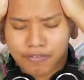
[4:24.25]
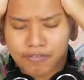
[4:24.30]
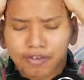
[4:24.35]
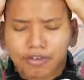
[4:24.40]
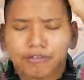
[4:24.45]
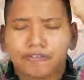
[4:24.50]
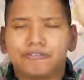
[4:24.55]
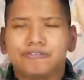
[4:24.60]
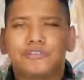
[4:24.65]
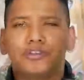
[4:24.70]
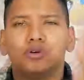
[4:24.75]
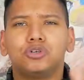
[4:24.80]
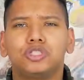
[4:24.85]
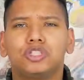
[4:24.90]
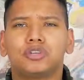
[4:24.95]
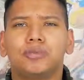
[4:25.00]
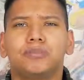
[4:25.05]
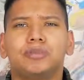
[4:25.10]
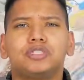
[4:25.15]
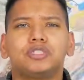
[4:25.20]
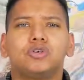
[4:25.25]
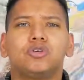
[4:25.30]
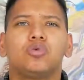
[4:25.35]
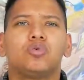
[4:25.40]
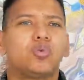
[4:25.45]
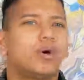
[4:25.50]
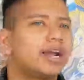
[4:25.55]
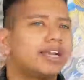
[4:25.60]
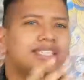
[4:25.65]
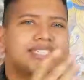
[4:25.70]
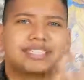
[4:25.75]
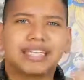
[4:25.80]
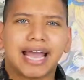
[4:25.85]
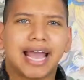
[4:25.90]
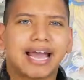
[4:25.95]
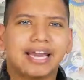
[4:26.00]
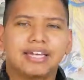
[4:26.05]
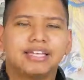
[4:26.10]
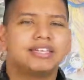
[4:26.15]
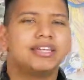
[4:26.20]
of confusion between what is
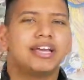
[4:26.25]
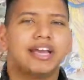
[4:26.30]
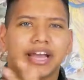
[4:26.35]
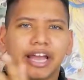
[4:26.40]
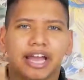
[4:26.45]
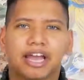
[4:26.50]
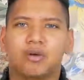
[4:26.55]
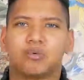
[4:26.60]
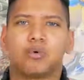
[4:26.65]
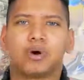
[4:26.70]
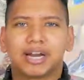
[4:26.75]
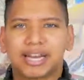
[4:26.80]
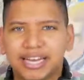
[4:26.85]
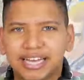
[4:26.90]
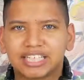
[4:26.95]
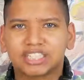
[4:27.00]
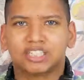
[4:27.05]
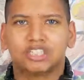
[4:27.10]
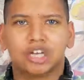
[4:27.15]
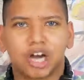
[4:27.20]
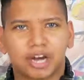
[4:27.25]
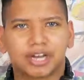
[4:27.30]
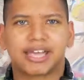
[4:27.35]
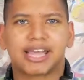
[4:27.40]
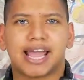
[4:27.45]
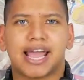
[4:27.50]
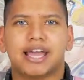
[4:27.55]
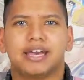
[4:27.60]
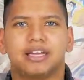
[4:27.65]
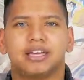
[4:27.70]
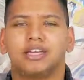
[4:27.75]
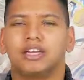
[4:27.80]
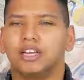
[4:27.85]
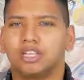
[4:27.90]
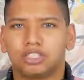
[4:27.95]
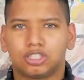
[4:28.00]
canon and what is not canon.